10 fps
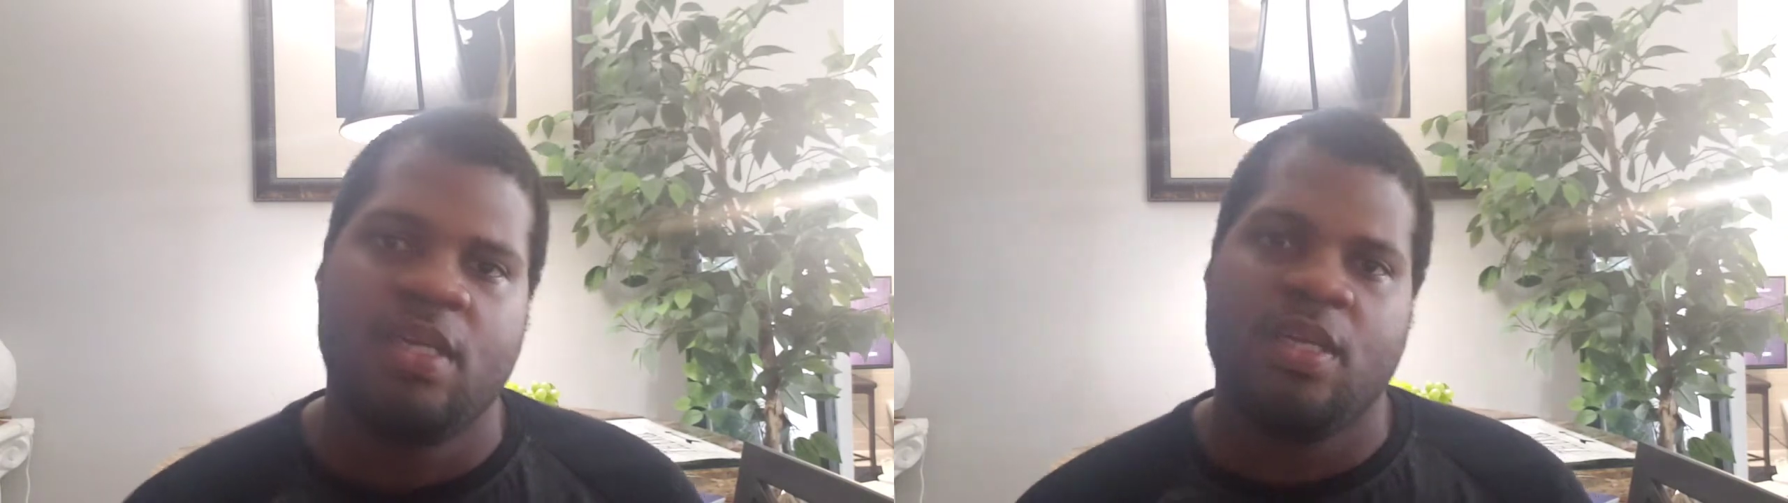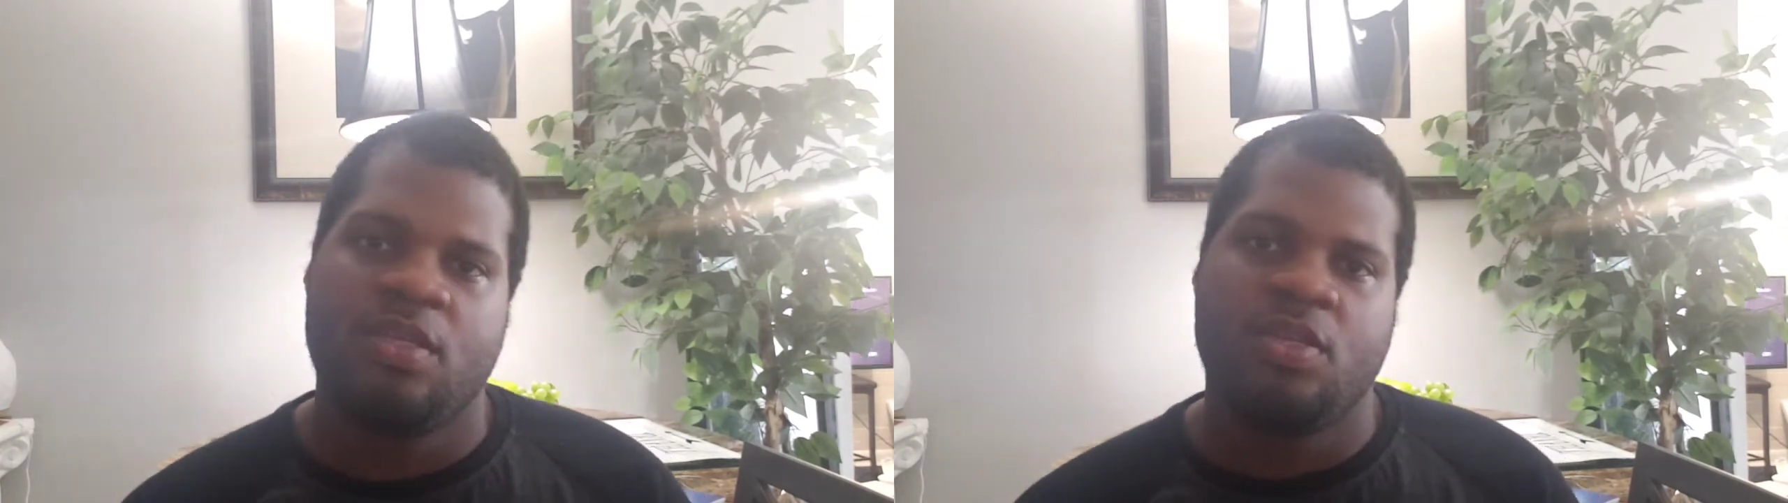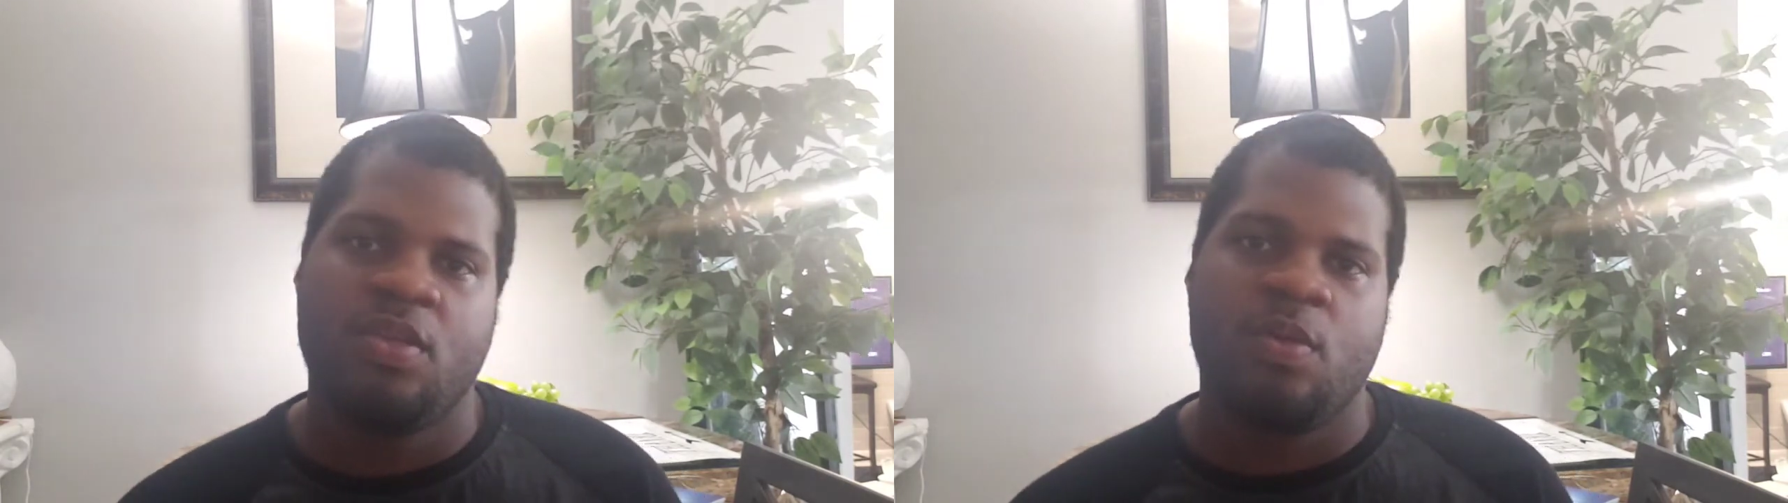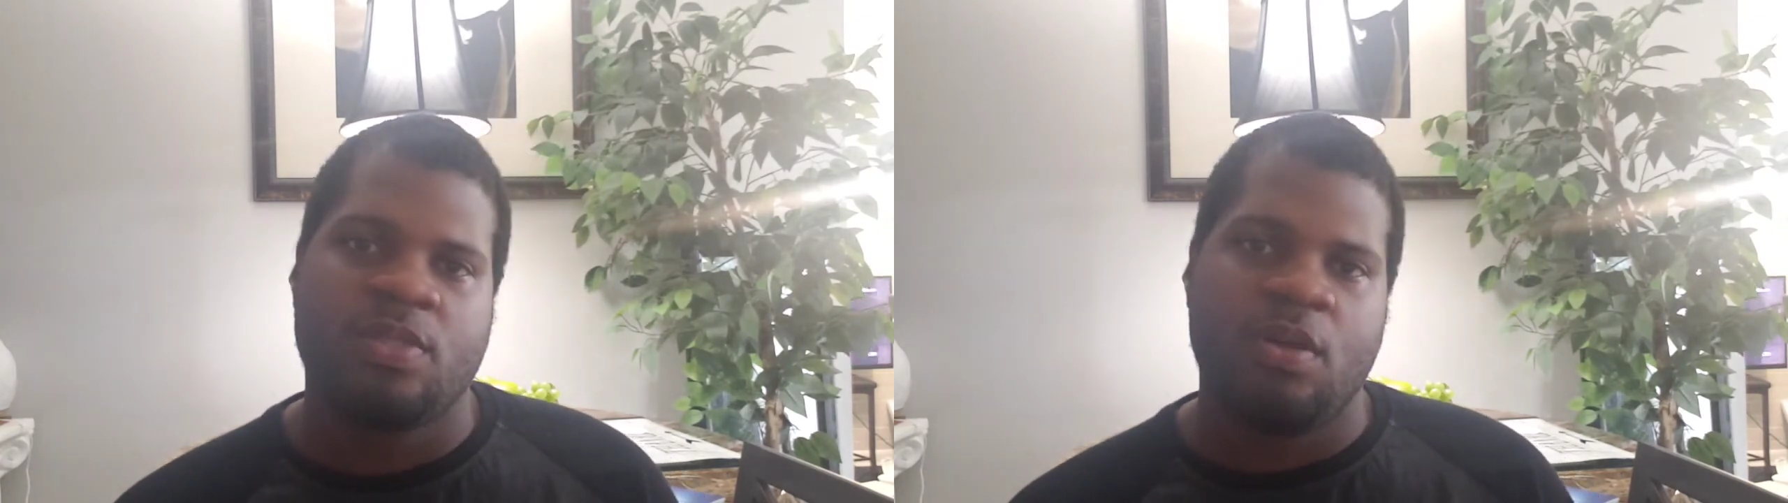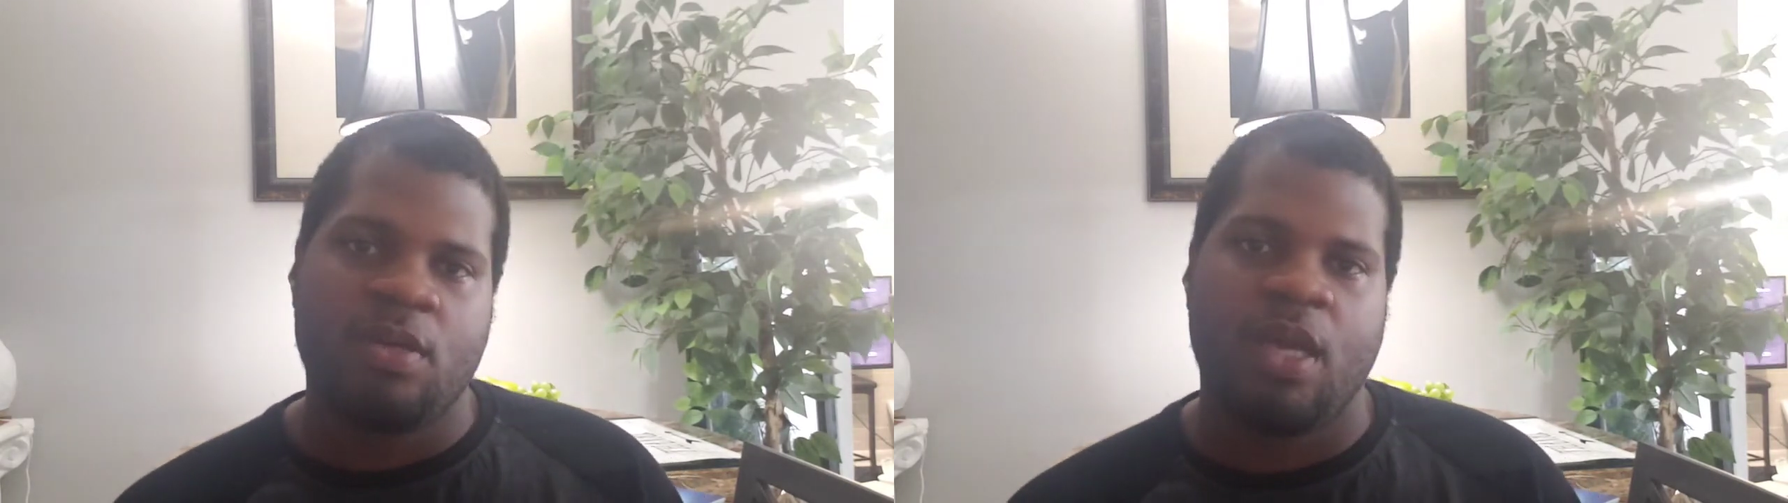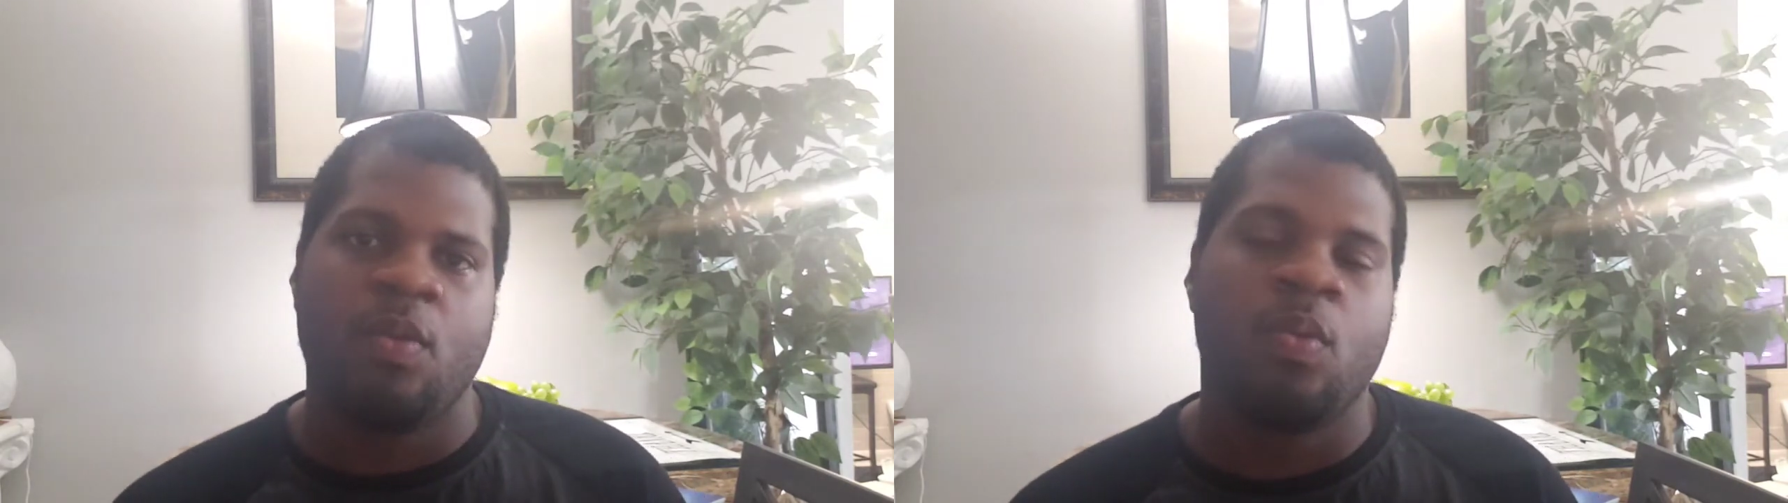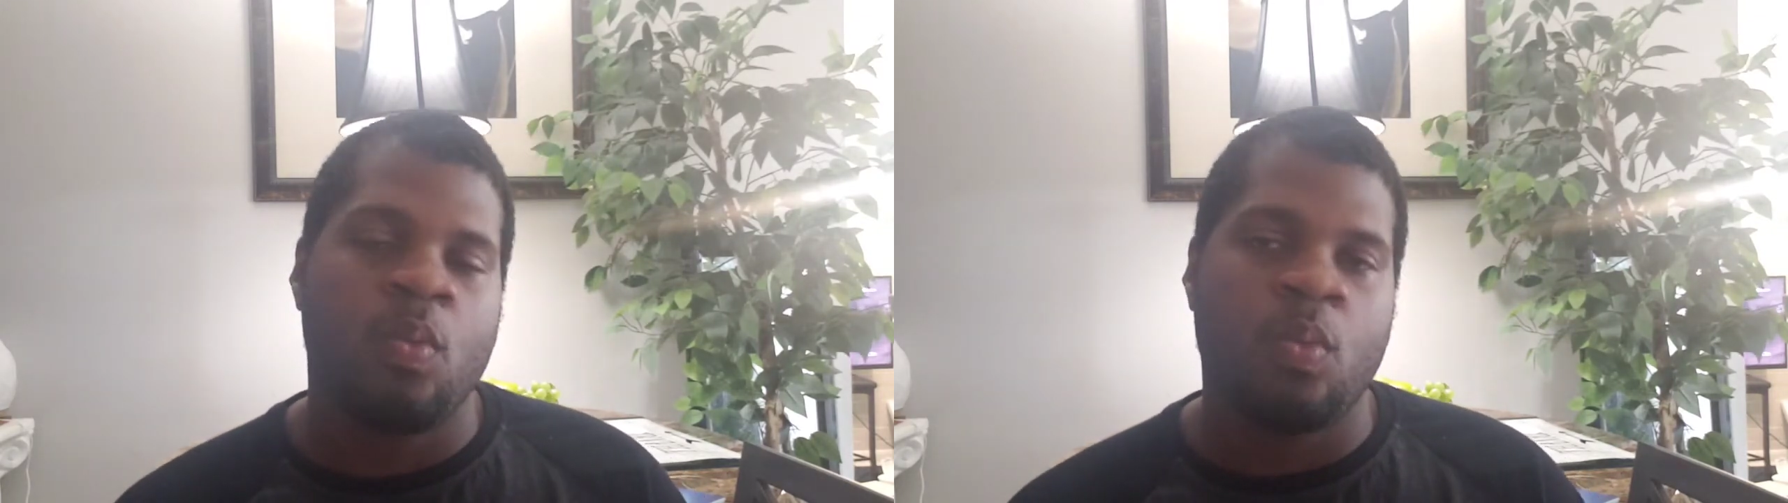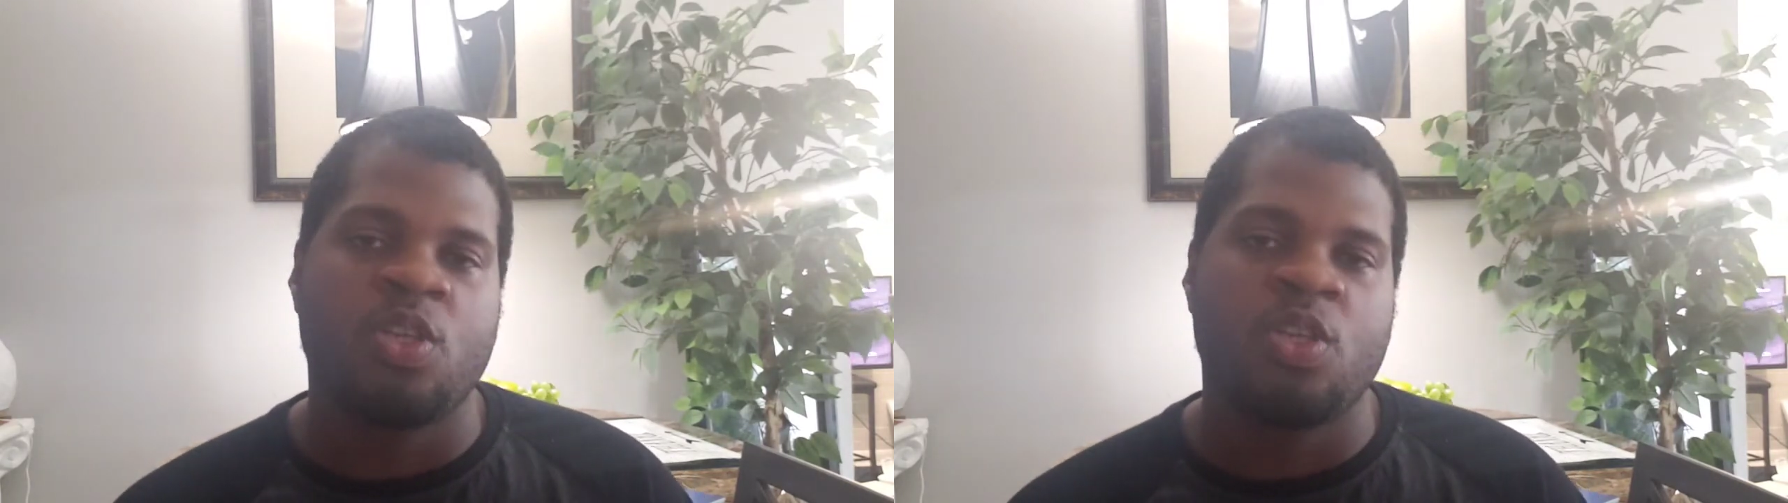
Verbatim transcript: Is you know, it's like, okay, what